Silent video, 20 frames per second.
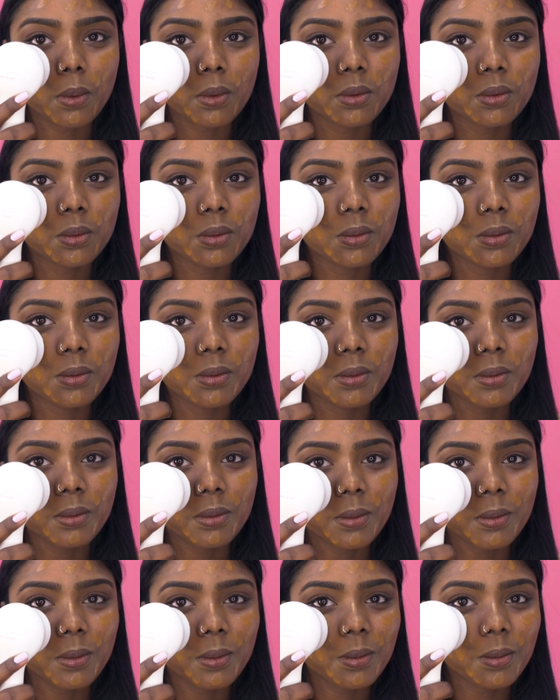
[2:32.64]

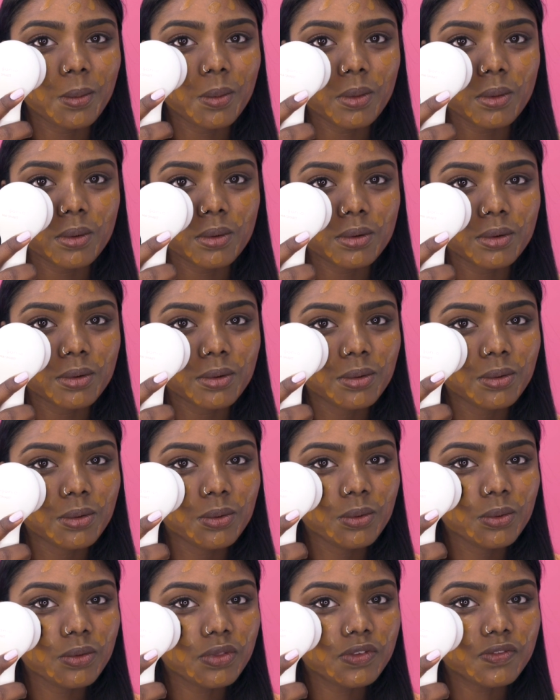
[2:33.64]
Ooh,
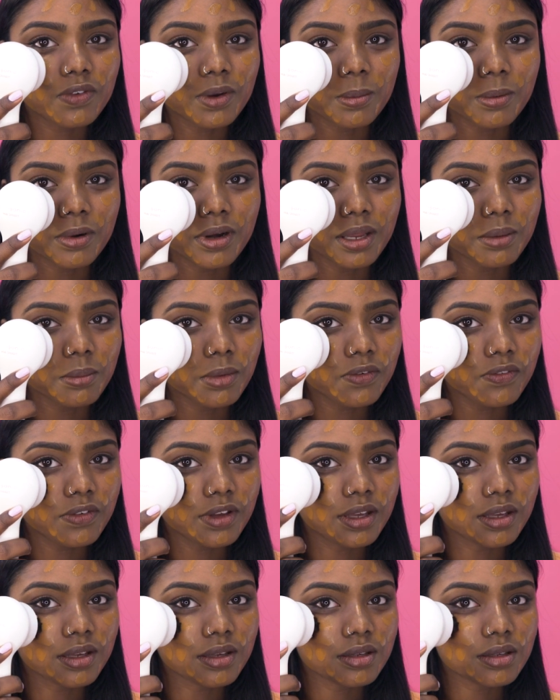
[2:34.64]
it's vibrating my
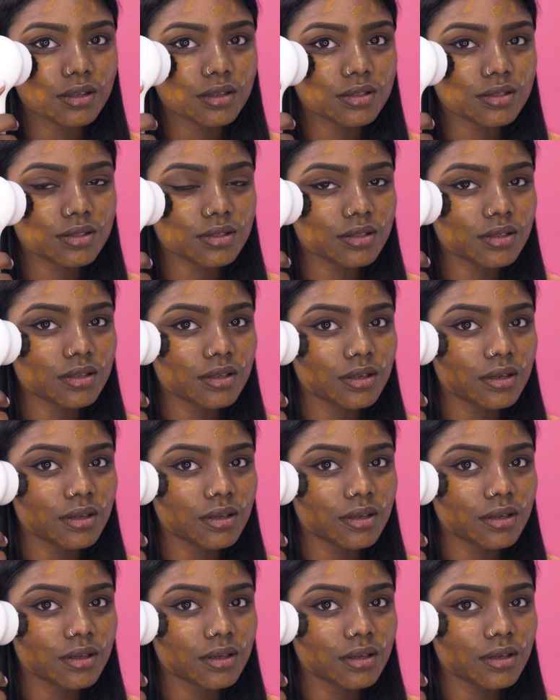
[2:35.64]
face.